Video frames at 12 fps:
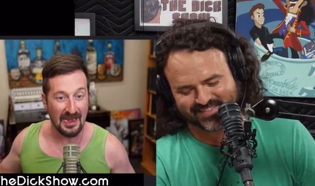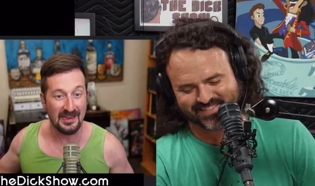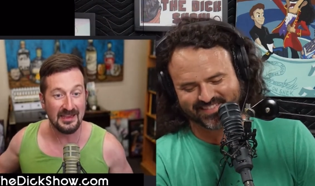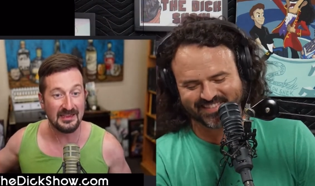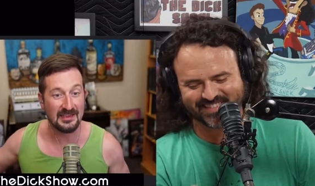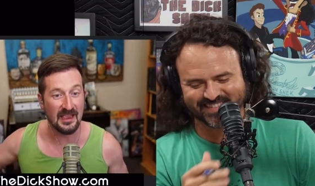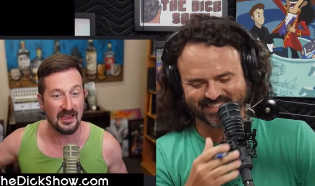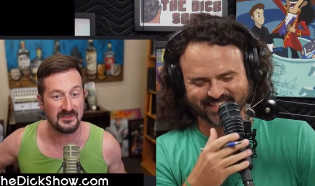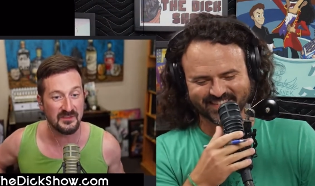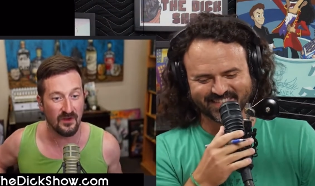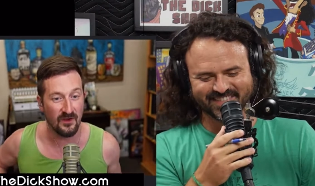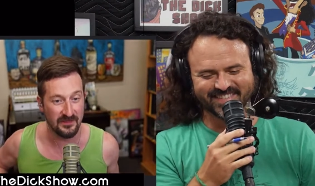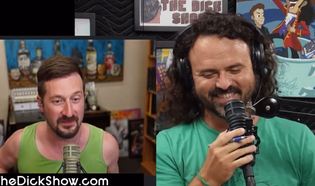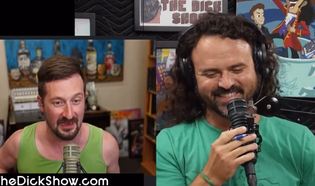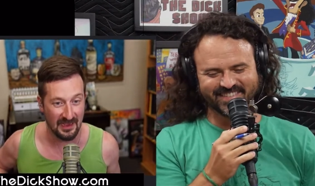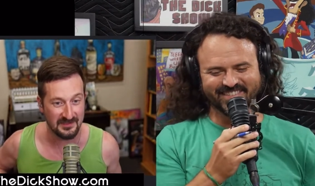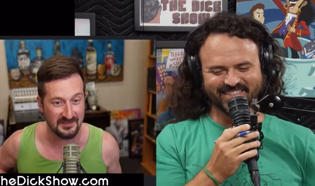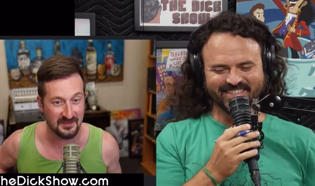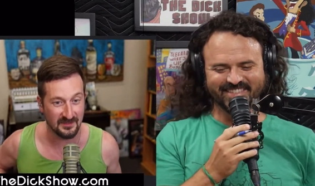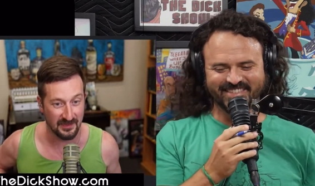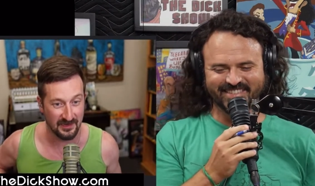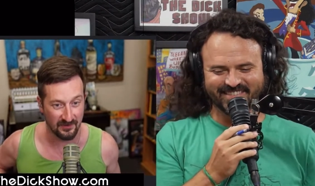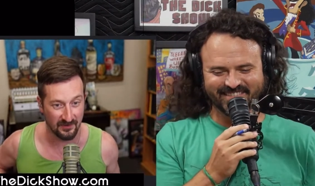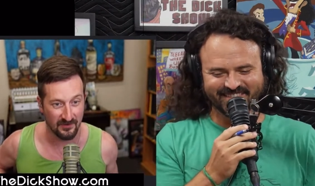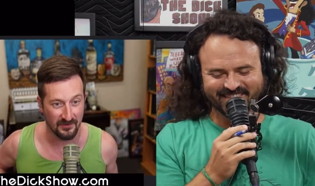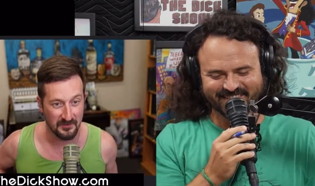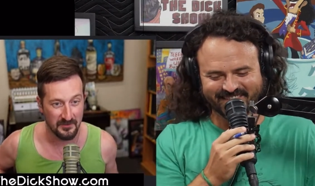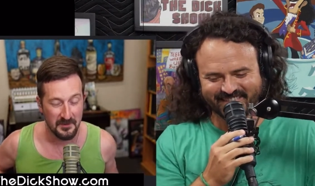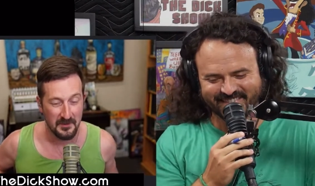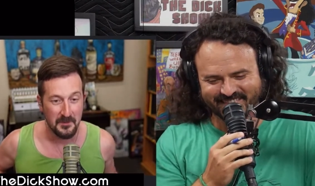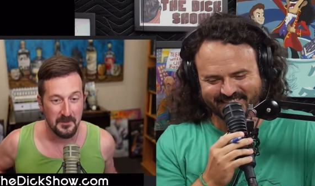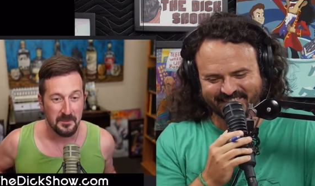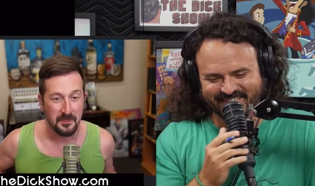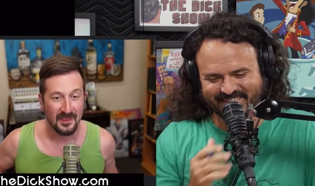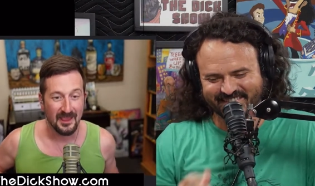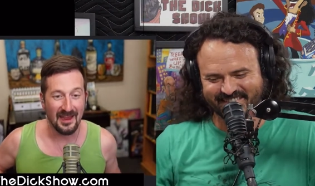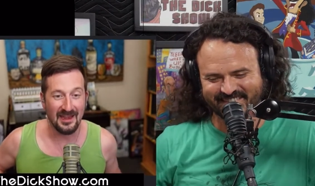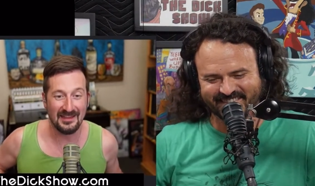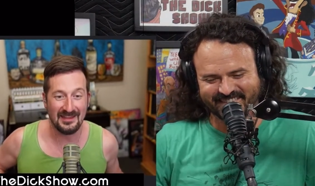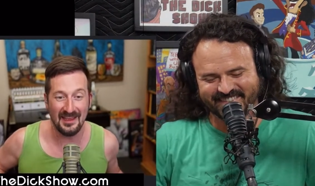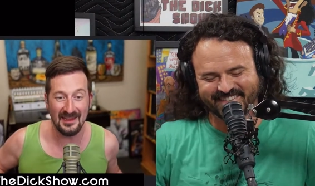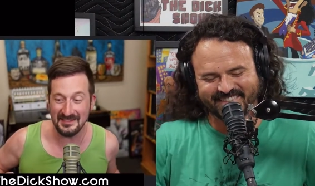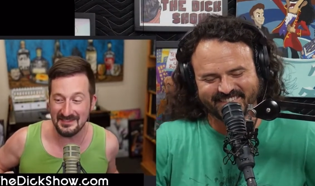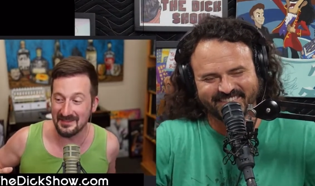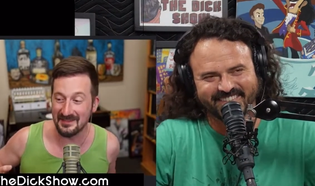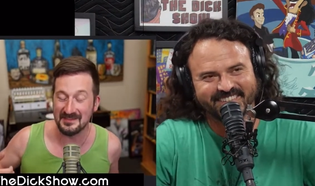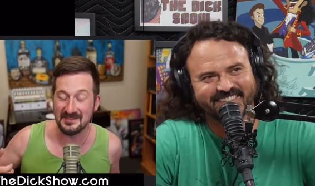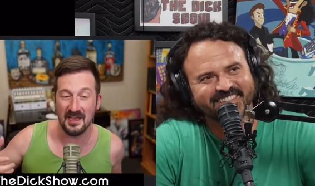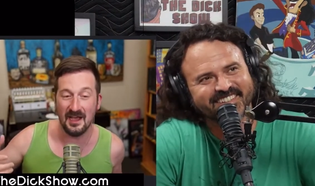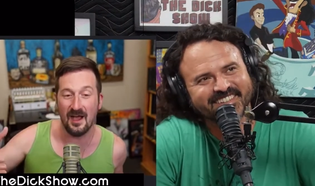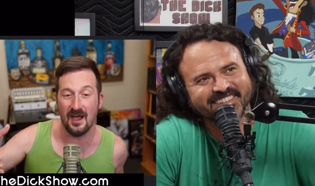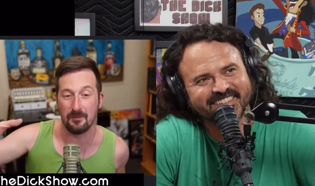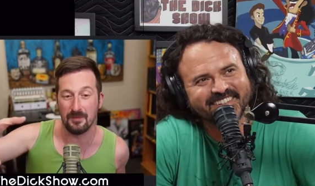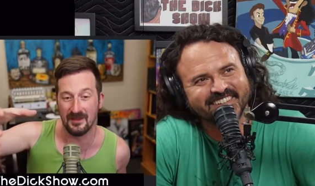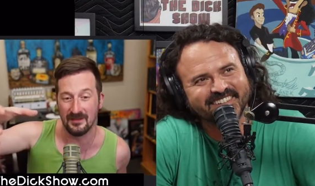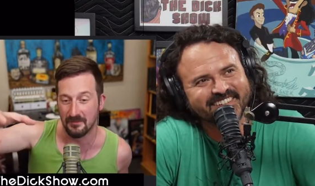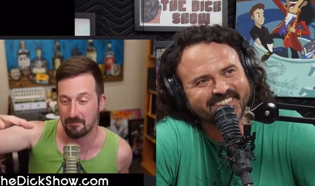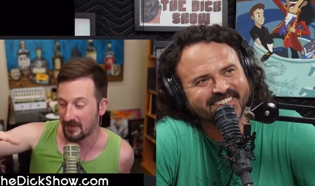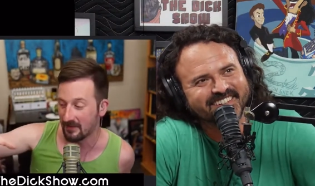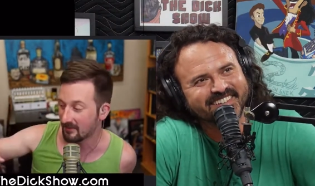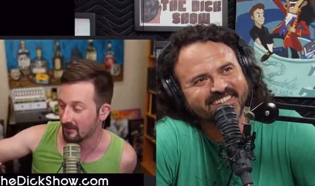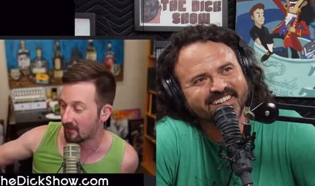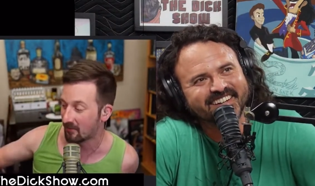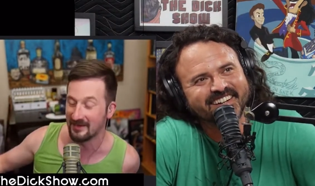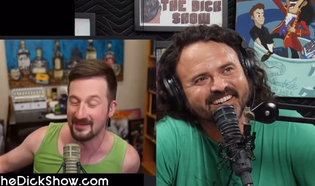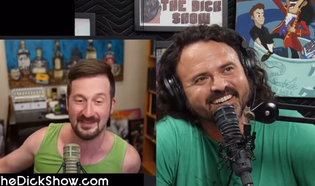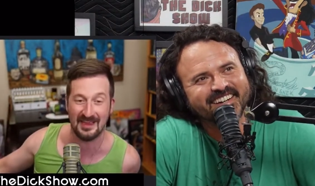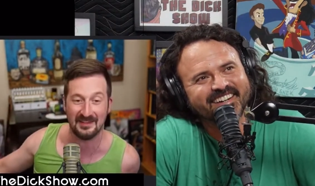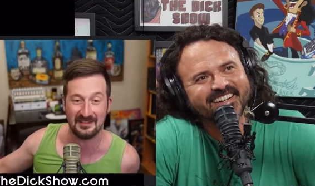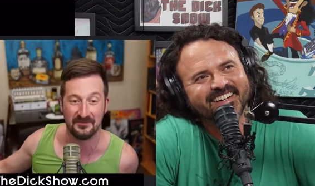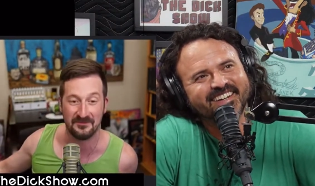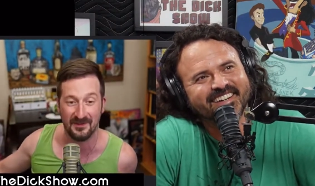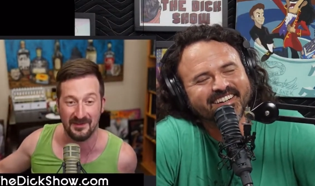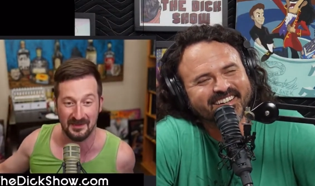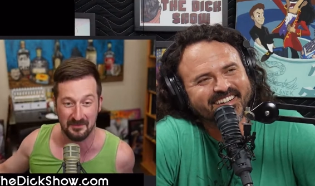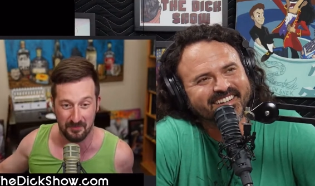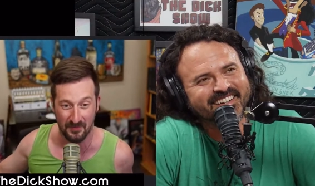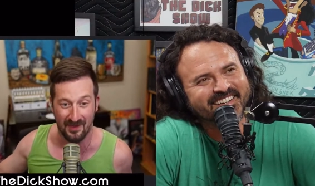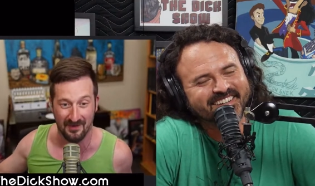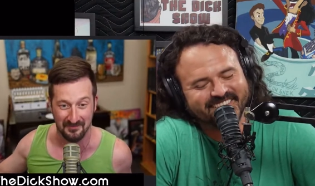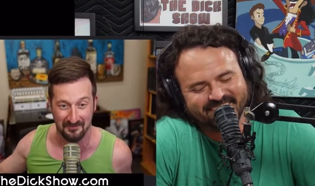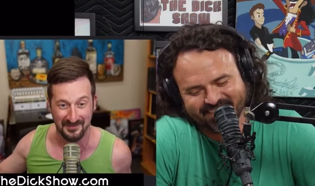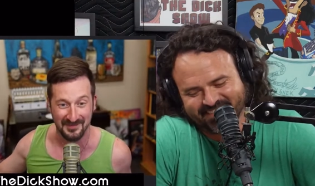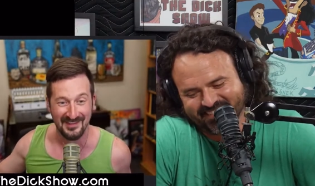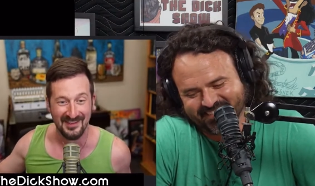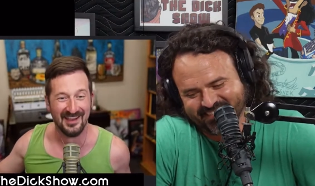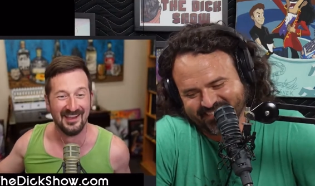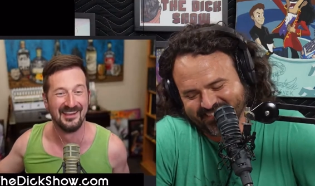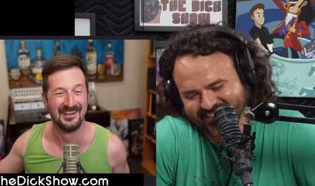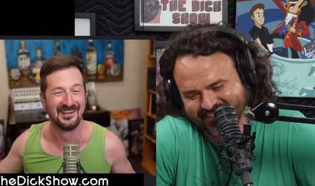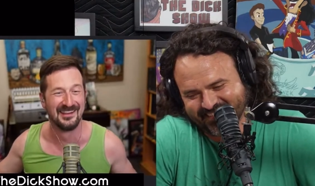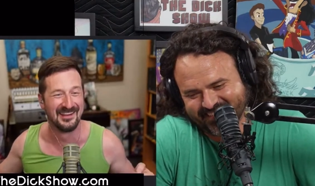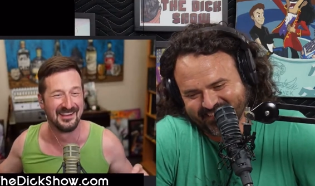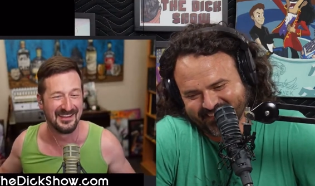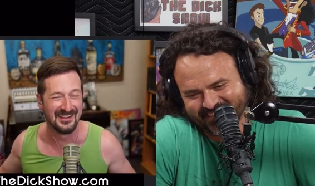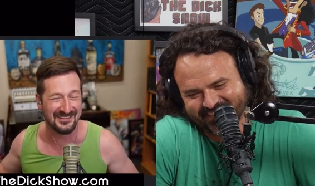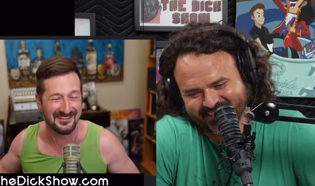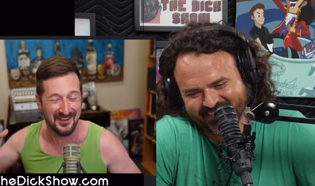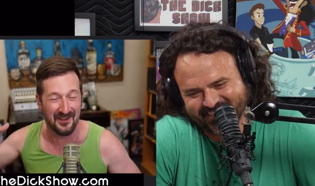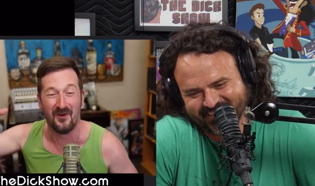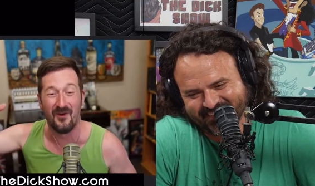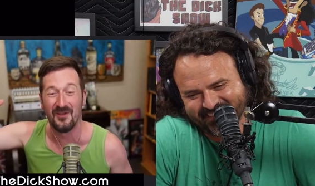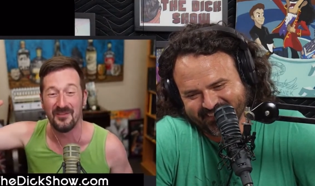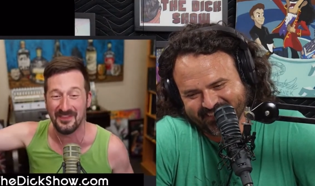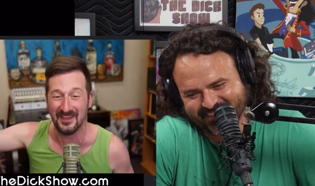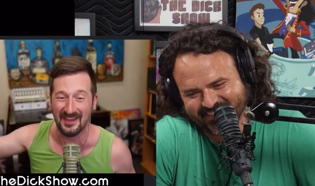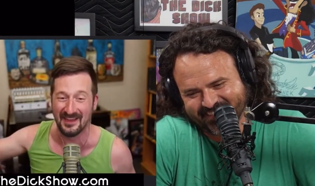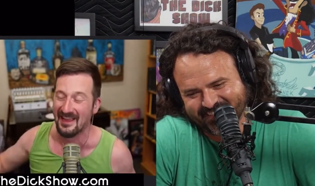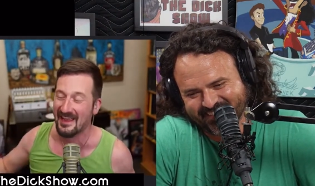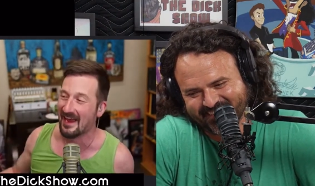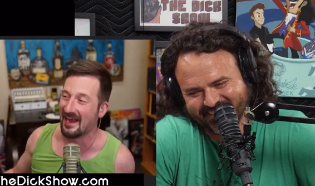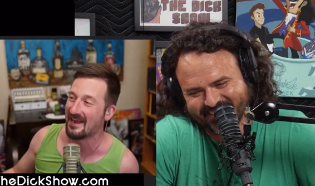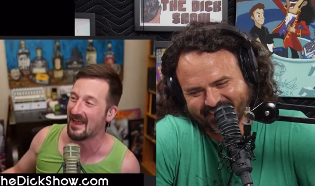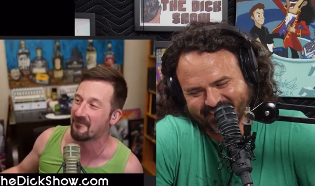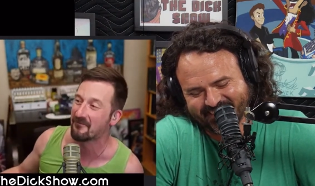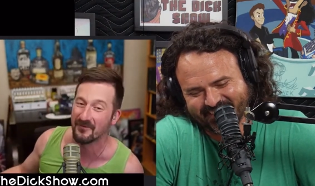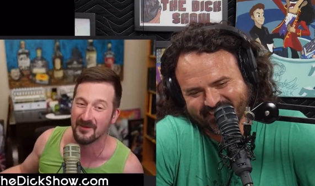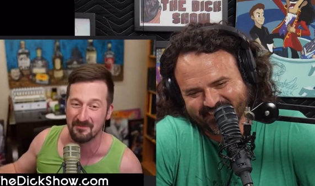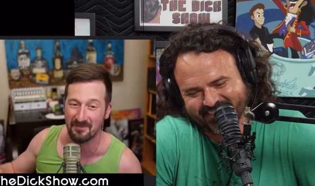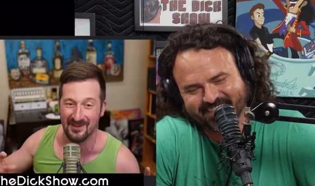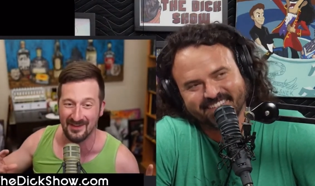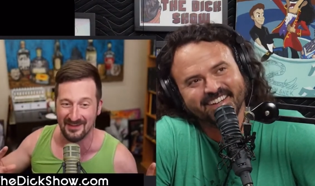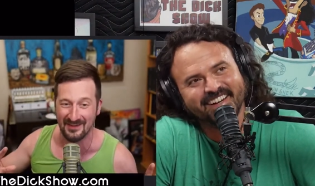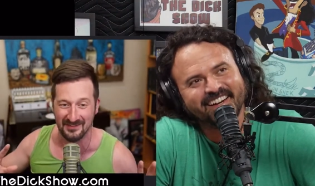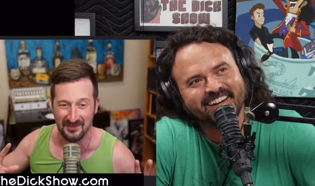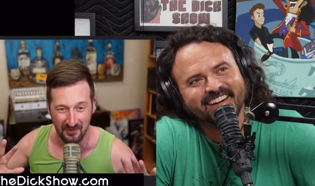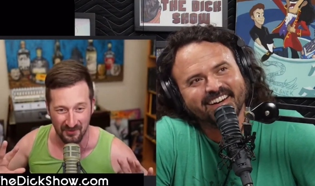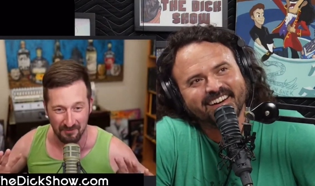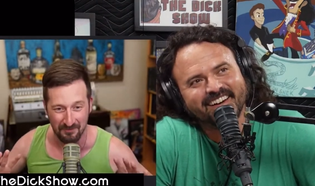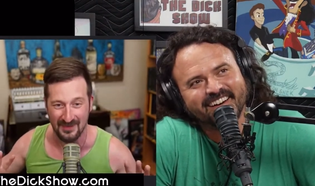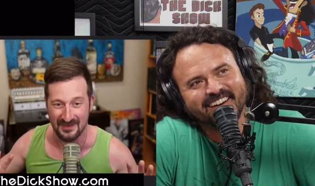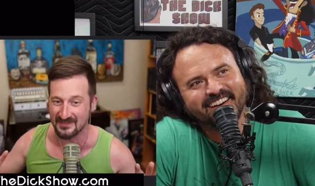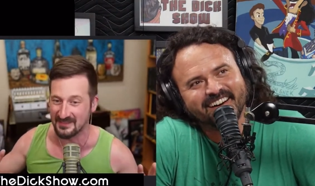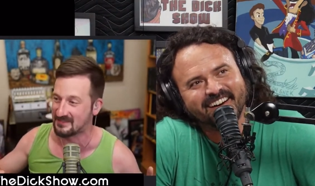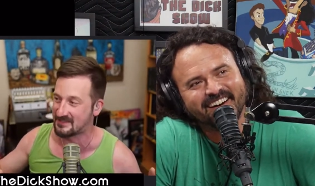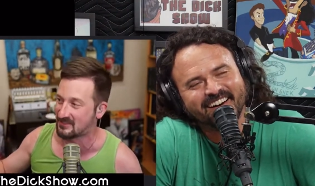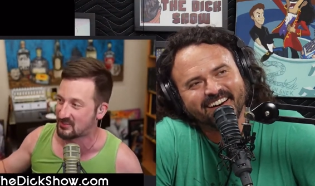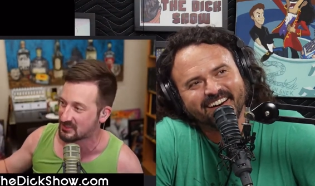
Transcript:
Speaker 1: And he gets on the escalator, and he gets to the top, and the pillow is at the fucking bottom. It's the whole thing, and everybody in the whole place is